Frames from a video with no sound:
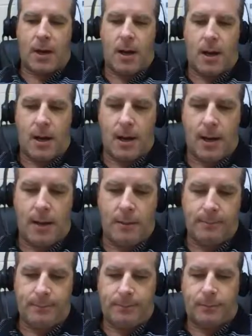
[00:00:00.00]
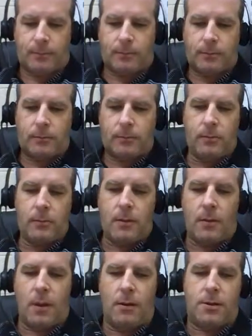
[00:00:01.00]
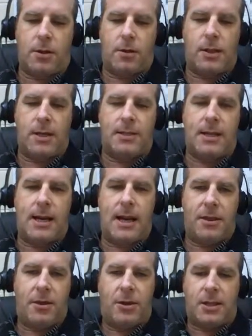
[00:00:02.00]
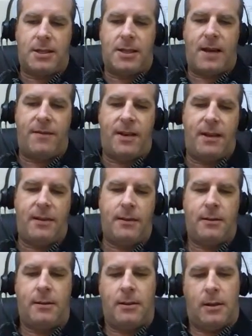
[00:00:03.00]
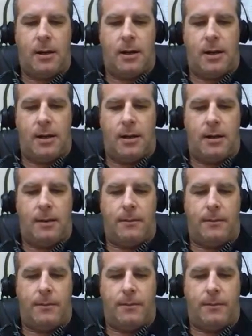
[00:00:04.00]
Um, so in slide 37, um,